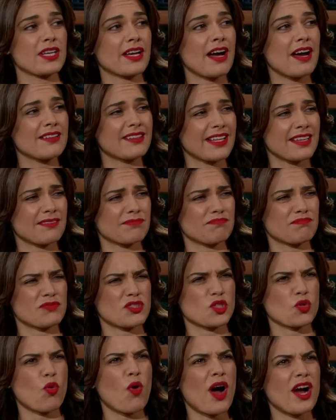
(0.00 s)
I got like
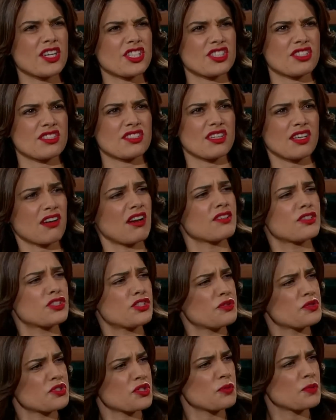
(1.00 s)
squash stuck on the
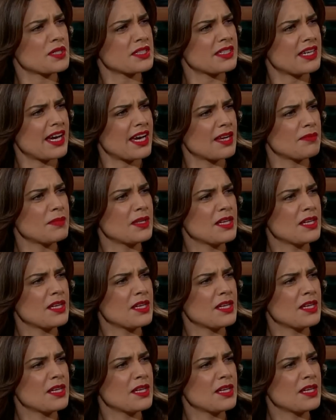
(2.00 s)
juicer one time.